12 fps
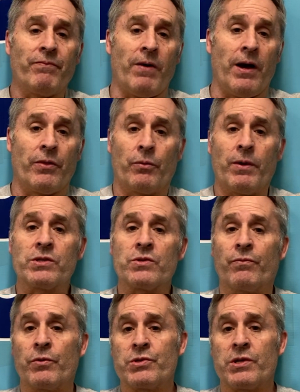father
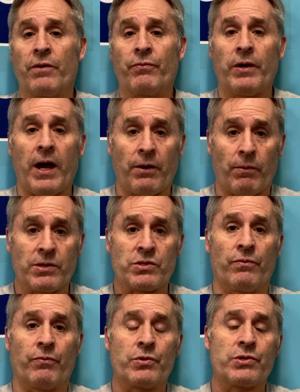wrestled for Suffern. I
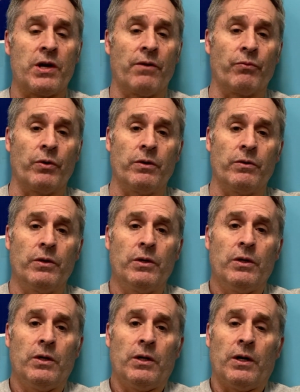wrestled for Suffern.
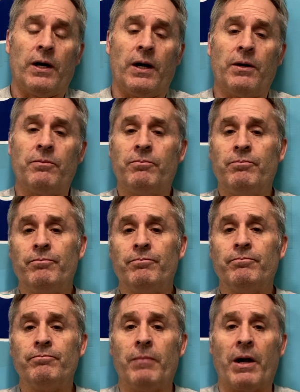Um,
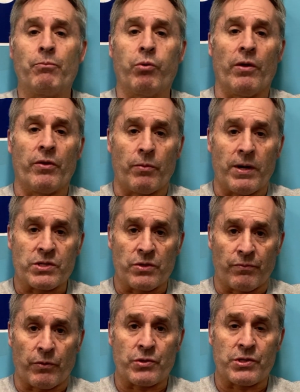my brother
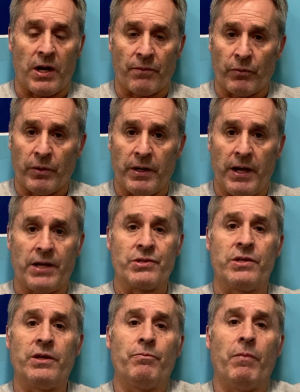wrestled for Suffern, as
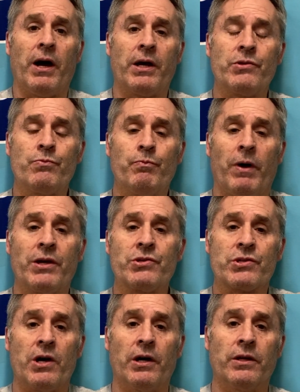did my, my
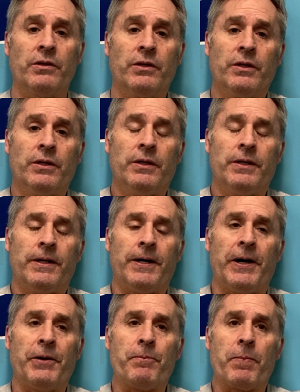son.
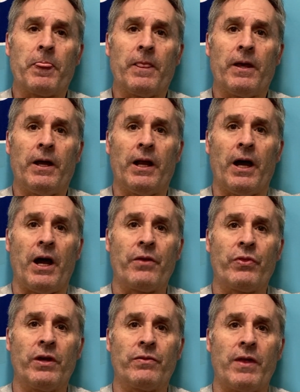Um, and I, I,
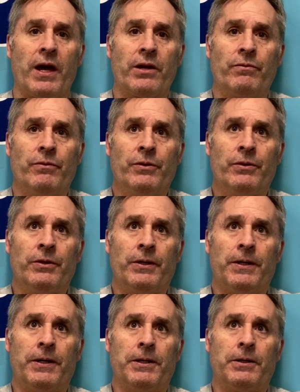think that
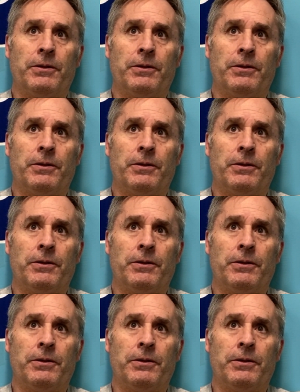uh,